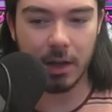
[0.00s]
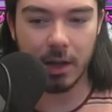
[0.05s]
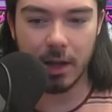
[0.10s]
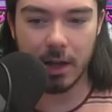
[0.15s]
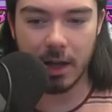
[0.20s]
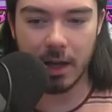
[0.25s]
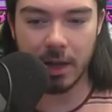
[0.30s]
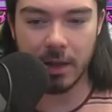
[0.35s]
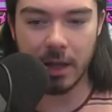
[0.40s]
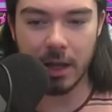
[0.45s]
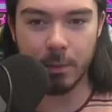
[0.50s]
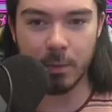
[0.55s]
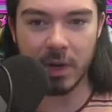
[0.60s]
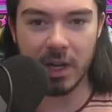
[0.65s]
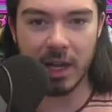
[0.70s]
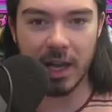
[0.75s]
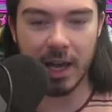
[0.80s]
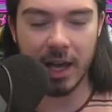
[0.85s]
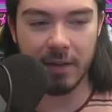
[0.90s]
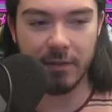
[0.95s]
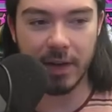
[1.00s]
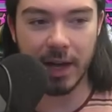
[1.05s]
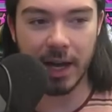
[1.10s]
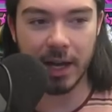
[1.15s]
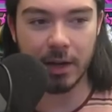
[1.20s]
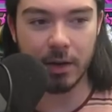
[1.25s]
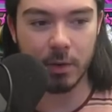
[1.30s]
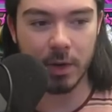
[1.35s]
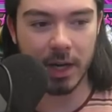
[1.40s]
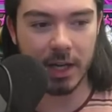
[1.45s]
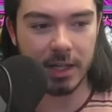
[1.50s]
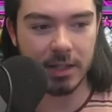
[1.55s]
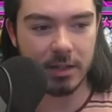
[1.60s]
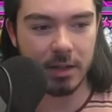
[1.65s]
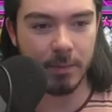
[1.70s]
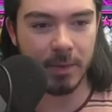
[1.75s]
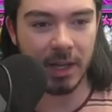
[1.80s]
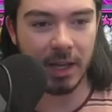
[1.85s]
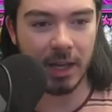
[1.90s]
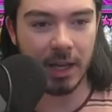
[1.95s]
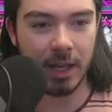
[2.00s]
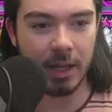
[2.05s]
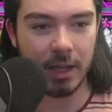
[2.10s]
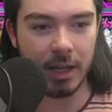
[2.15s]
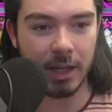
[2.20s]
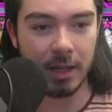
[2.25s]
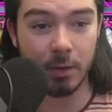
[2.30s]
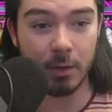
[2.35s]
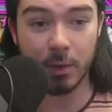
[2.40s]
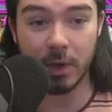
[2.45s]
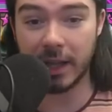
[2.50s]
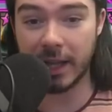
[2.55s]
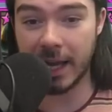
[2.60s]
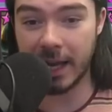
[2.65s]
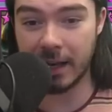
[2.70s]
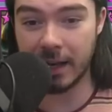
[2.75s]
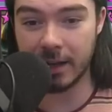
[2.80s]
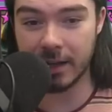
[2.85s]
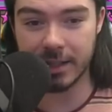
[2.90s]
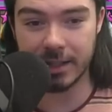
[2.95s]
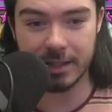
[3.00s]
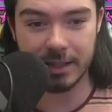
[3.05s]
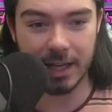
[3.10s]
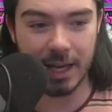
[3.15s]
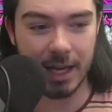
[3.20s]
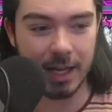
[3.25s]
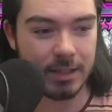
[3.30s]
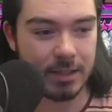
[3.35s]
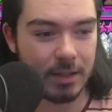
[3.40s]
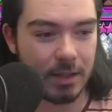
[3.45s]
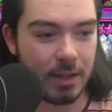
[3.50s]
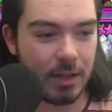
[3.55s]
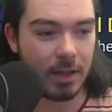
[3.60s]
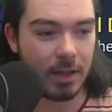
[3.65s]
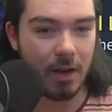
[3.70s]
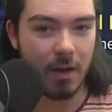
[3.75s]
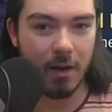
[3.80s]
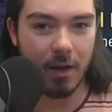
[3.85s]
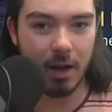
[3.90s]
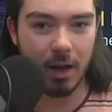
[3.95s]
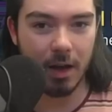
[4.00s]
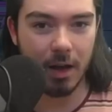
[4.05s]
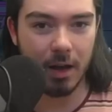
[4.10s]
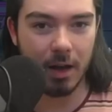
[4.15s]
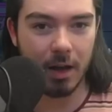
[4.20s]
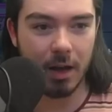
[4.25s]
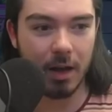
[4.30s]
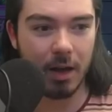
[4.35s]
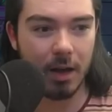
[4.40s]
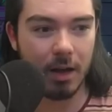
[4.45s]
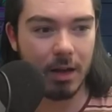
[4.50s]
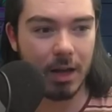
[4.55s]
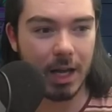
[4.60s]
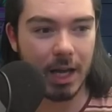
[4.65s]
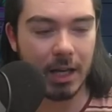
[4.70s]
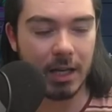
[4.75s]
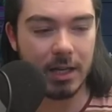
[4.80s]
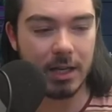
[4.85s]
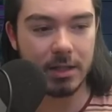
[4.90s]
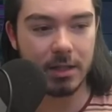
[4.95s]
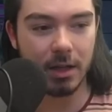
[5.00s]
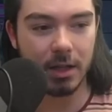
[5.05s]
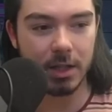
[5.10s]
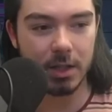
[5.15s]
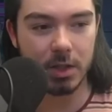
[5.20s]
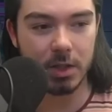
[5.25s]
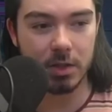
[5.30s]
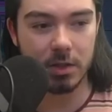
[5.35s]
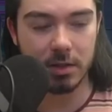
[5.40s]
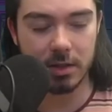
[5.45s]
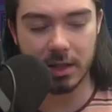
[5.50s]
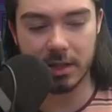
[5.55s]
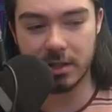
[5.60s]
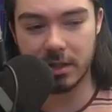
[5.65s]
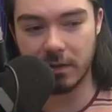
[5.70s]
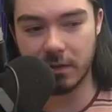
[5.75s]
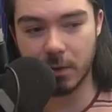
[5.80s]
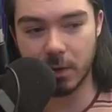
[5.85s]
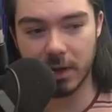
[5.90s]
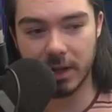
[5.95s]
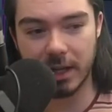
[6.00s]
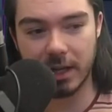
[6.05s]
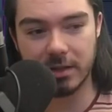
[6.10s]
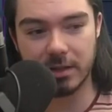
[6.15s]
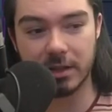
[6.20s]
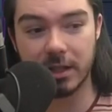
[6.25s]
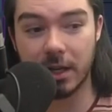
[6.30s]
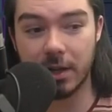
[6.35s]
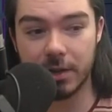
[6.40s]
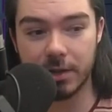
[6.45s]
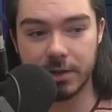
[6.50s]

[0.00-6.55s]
And then we have Anchorite coming in in a relentless set. Uh, and he's got 64,000 health,